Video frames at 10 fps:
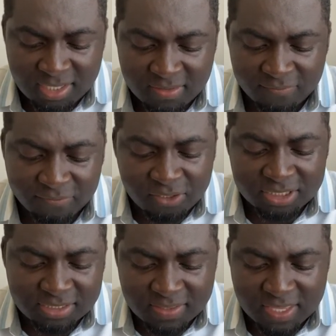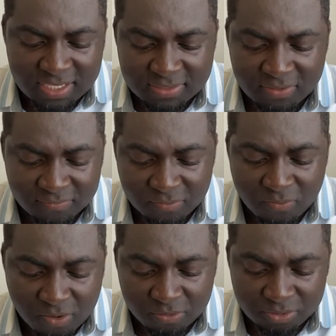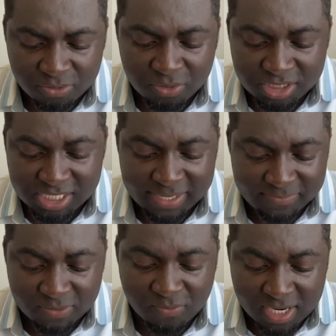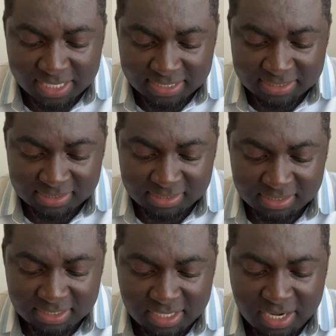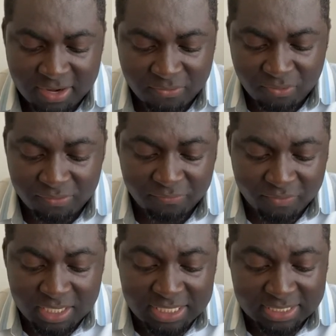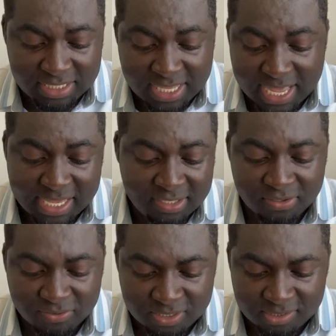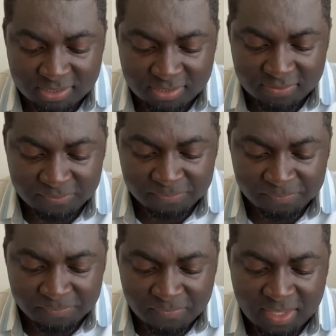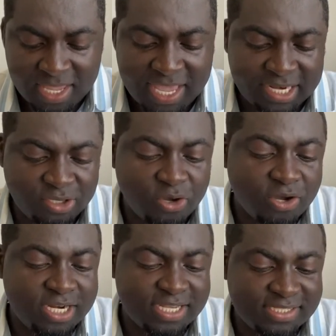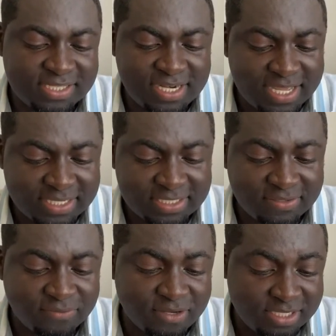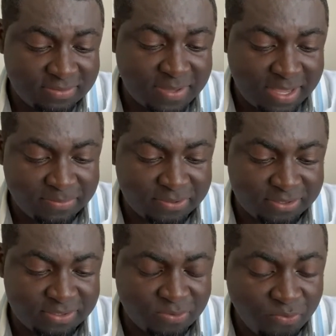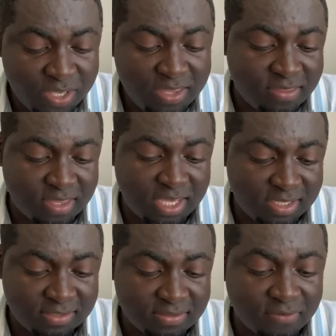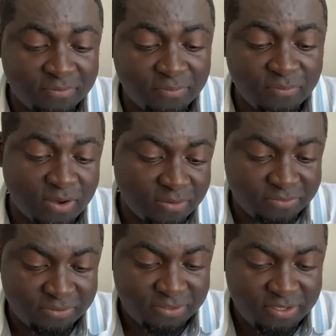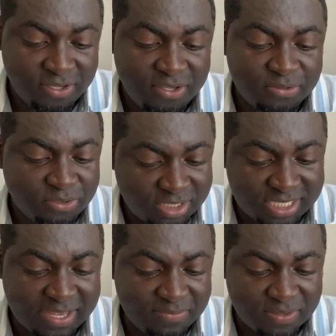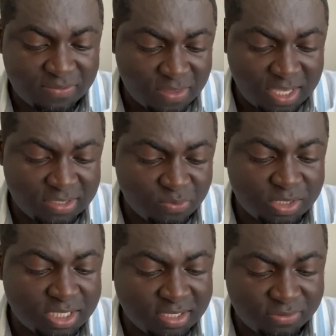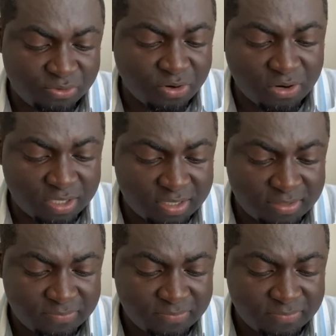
the foolish things of the world to shame the wise, revealing their ignorance. And God has selected for his purpose the weak things of the world to shame the things which are strong.